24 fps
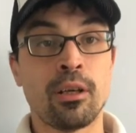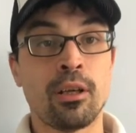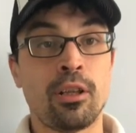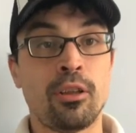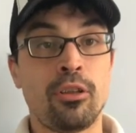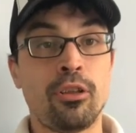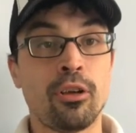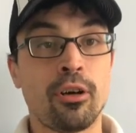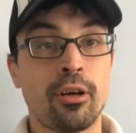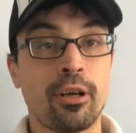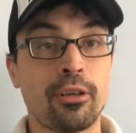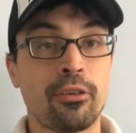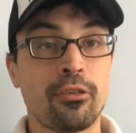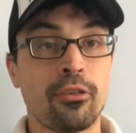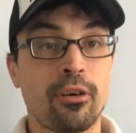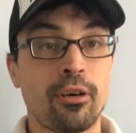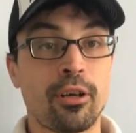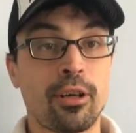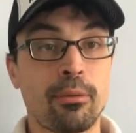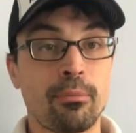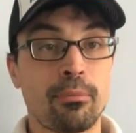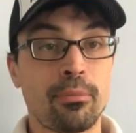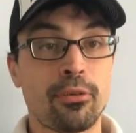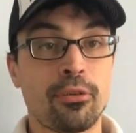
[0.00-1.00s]

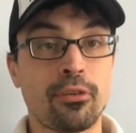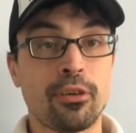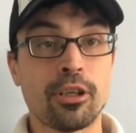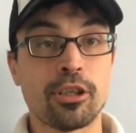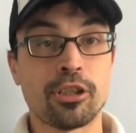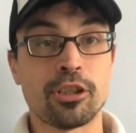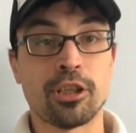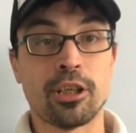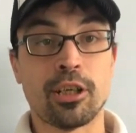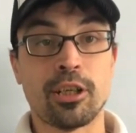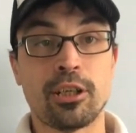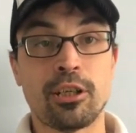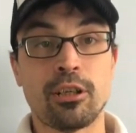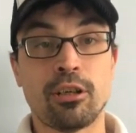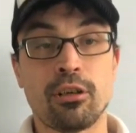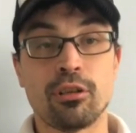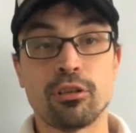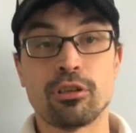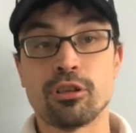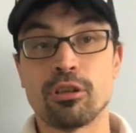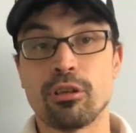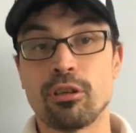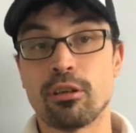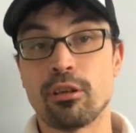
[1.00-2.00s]
nighttime sachet hot
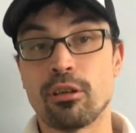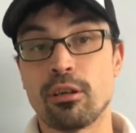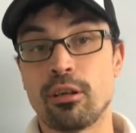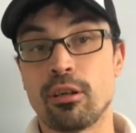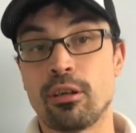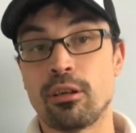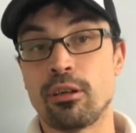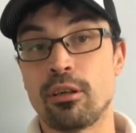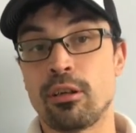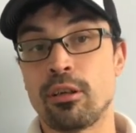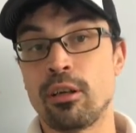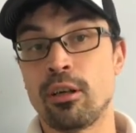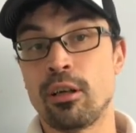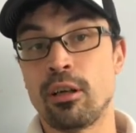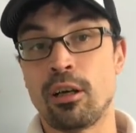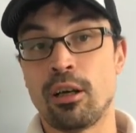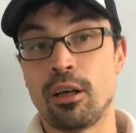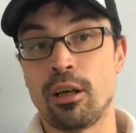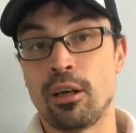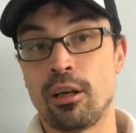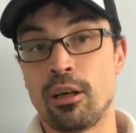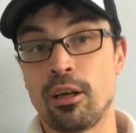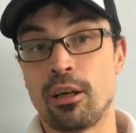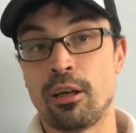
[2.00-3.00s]
chocolate
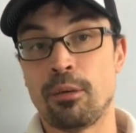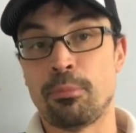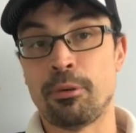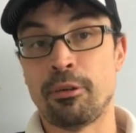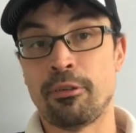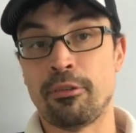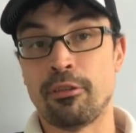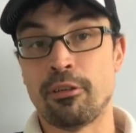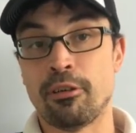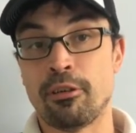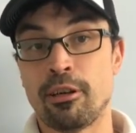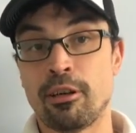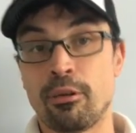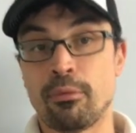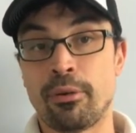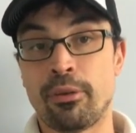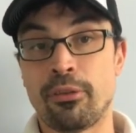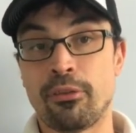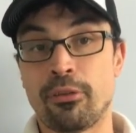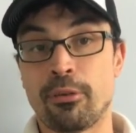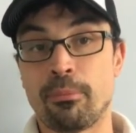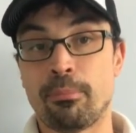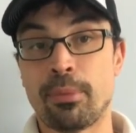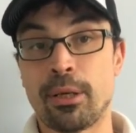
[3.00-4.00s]
uh, before I went
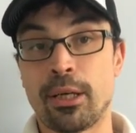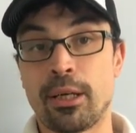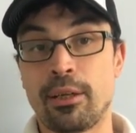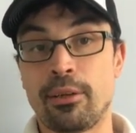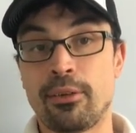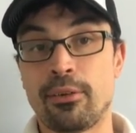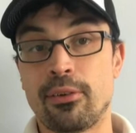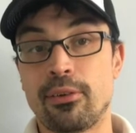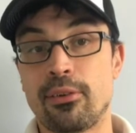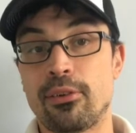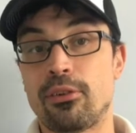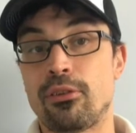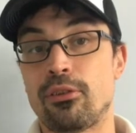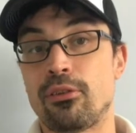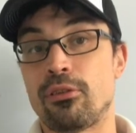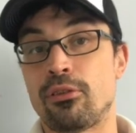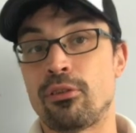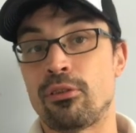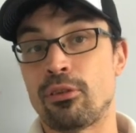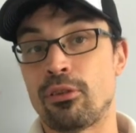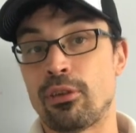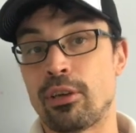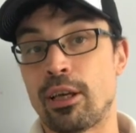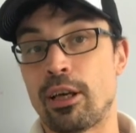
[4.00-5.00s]
to bed
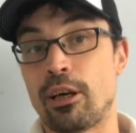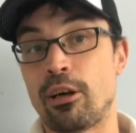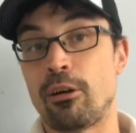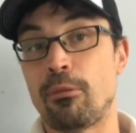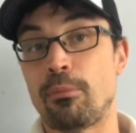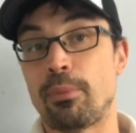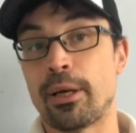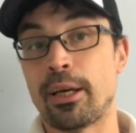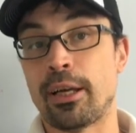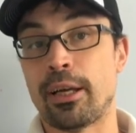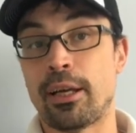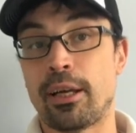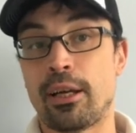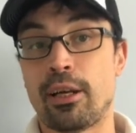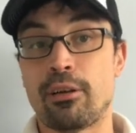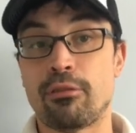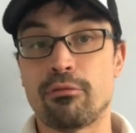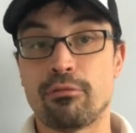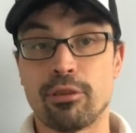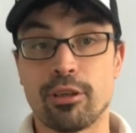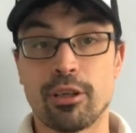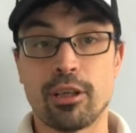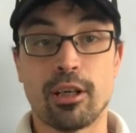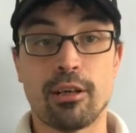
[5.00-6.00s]
to help aid
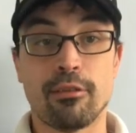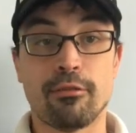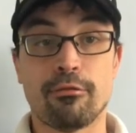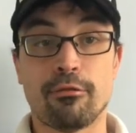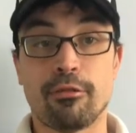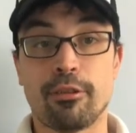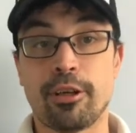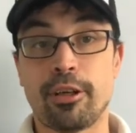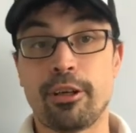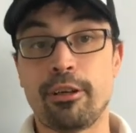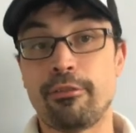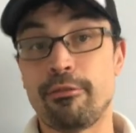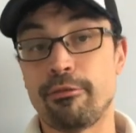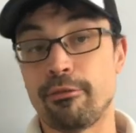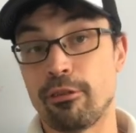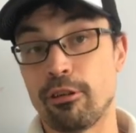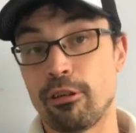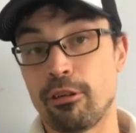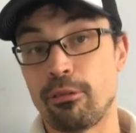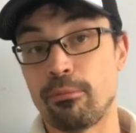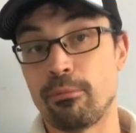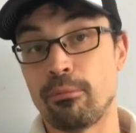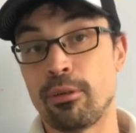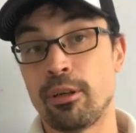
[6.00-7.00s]
recovery
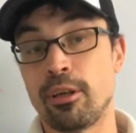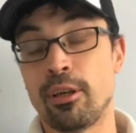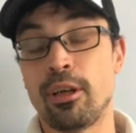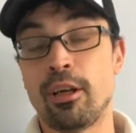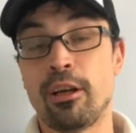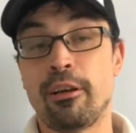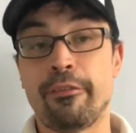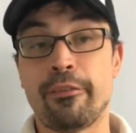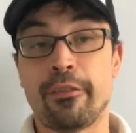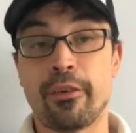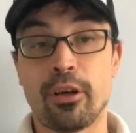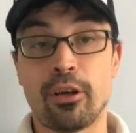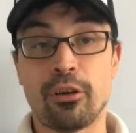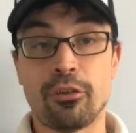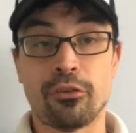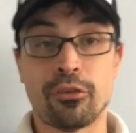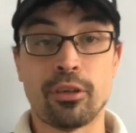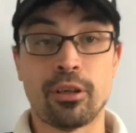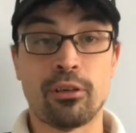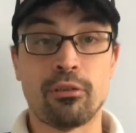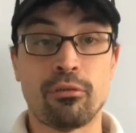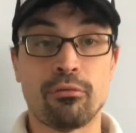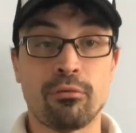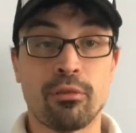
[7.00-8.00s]
from
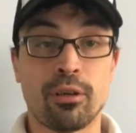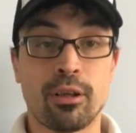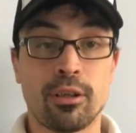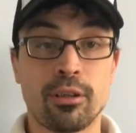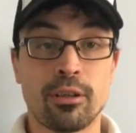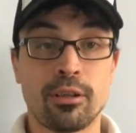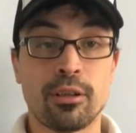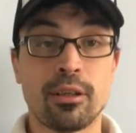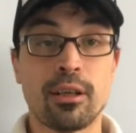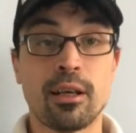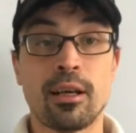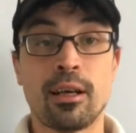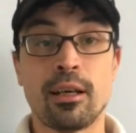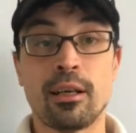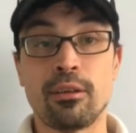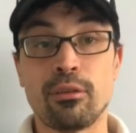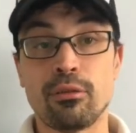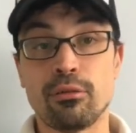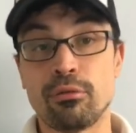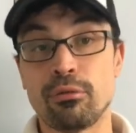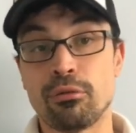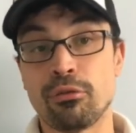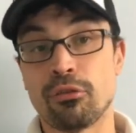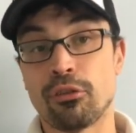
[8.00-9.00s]
Thursday's run and
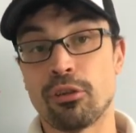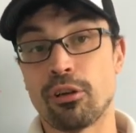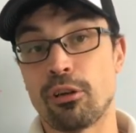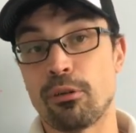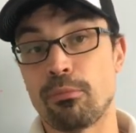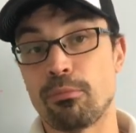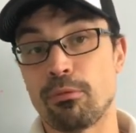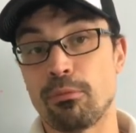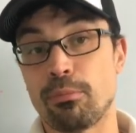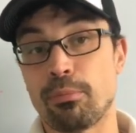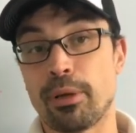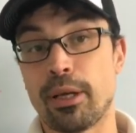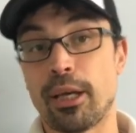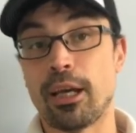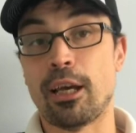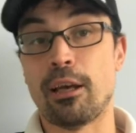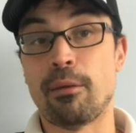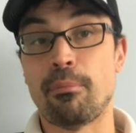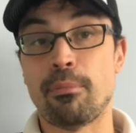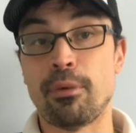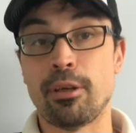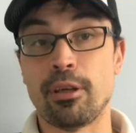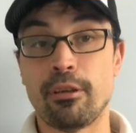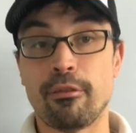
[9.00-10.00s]
also prepare
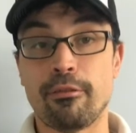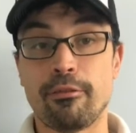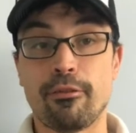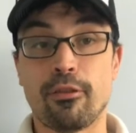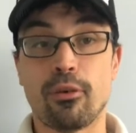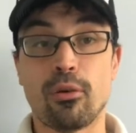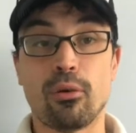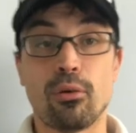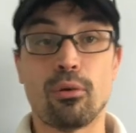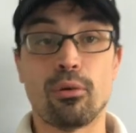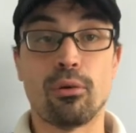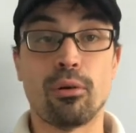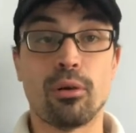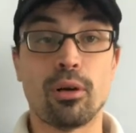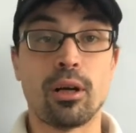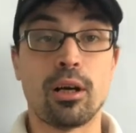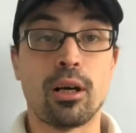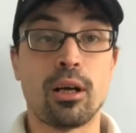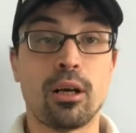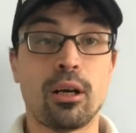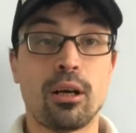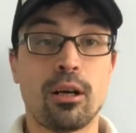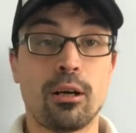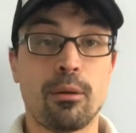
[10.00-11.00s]
me for
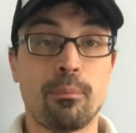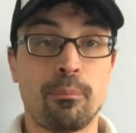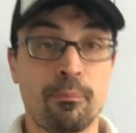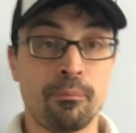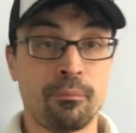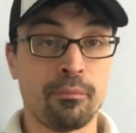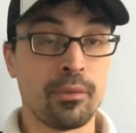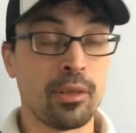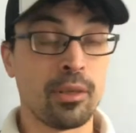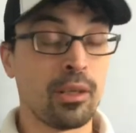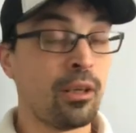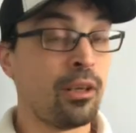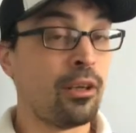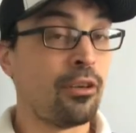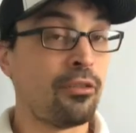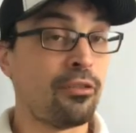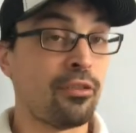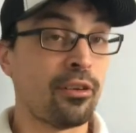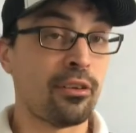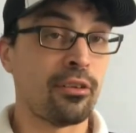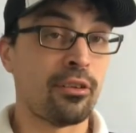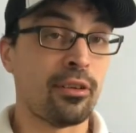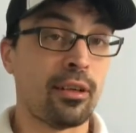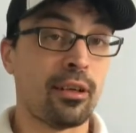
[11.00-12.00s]
um,
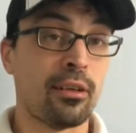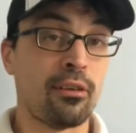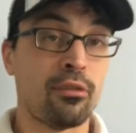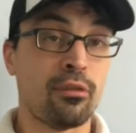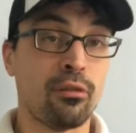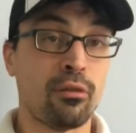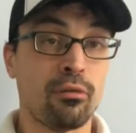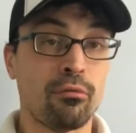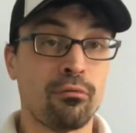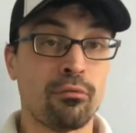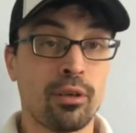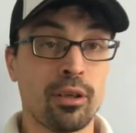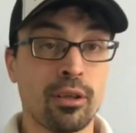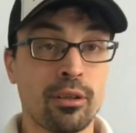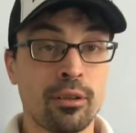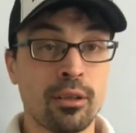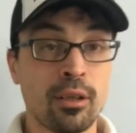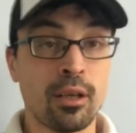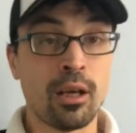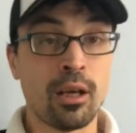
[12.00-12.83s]
Saturday's long run.